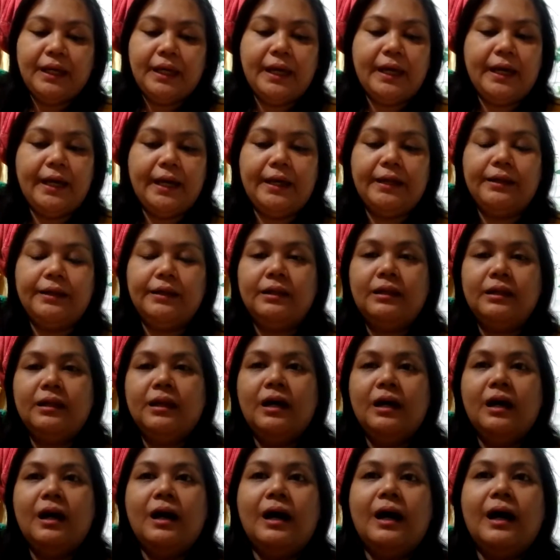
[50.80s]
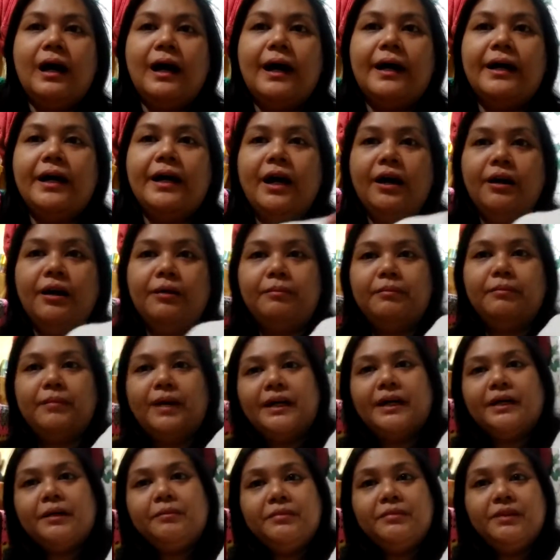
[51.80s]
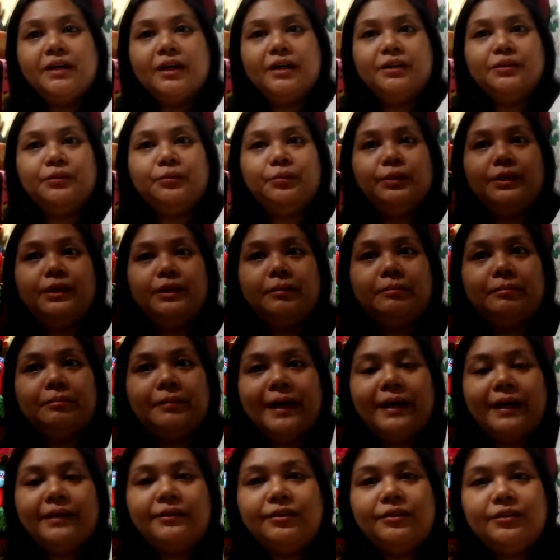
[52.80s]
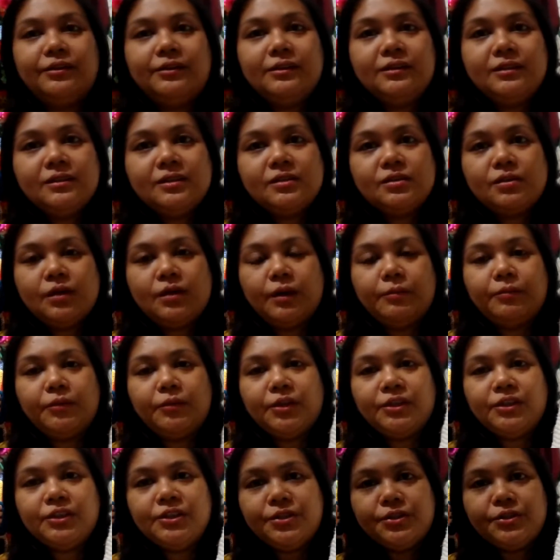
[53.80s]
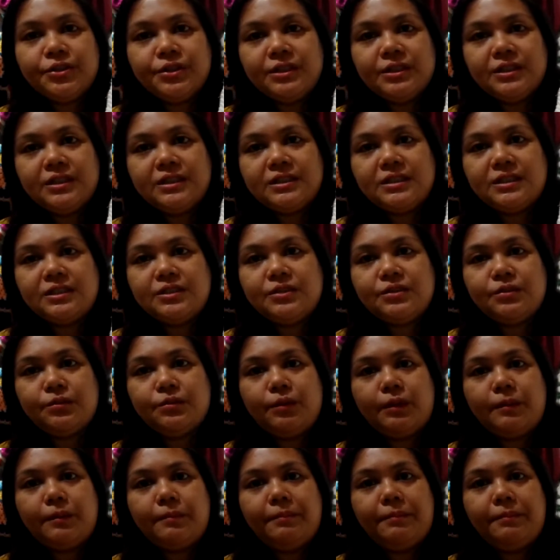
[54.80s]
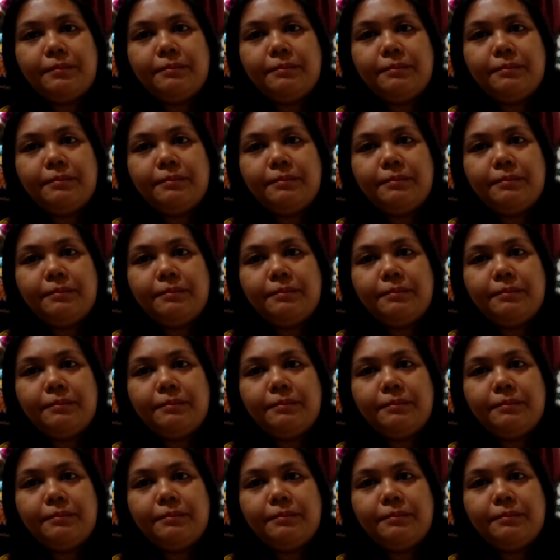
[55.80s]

And I am done with the panel, so I'm gonna turn this into a